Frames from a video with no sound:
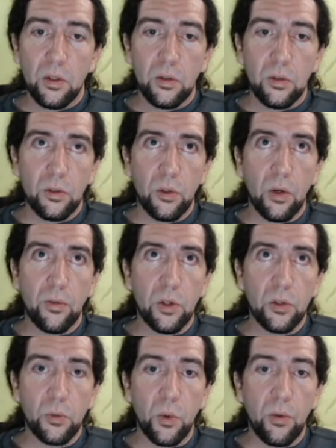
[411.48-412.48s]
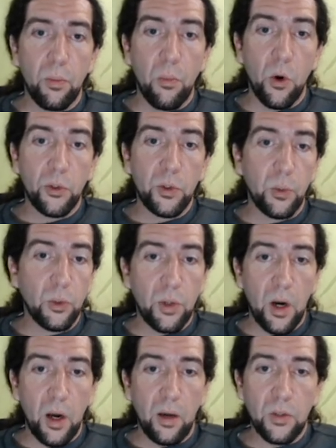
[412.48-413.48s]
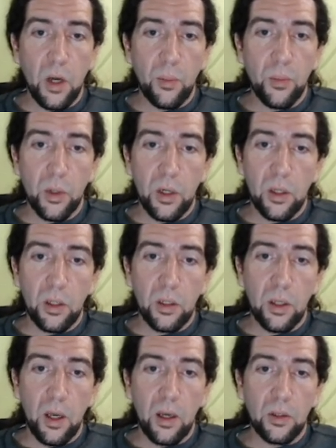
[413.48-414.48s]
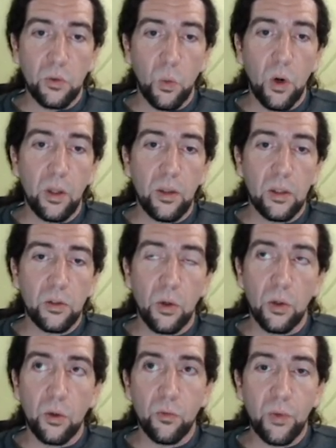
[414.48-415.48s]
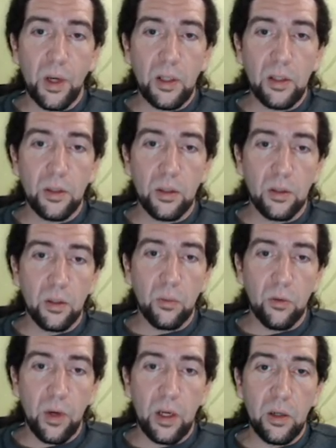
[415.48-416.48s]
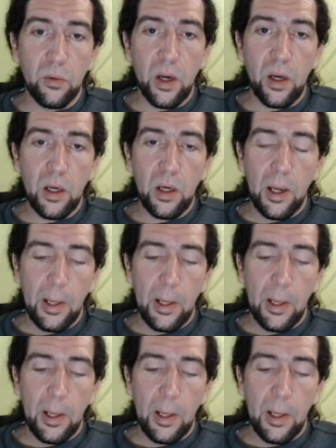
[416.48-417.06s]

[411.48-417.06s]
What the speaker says: servers with multiple drives operating as one. That's called a RAID system, a RAID array.